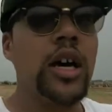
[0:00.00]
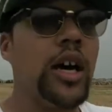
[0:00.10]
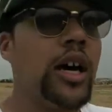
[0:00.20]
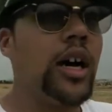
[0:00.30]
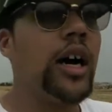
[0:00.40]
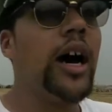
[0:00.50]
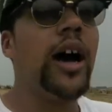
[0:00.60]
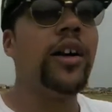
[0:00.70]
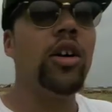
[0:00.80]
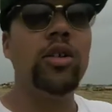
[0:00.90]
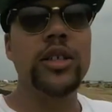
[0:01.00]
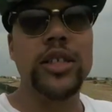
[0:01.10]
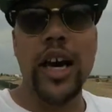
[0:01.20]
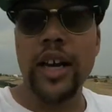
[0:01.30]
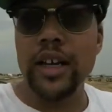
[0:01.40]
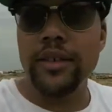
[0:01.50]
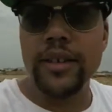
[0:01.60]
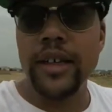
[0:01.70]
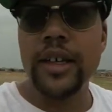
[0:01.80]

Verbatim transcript: Uh, I know it's kind of,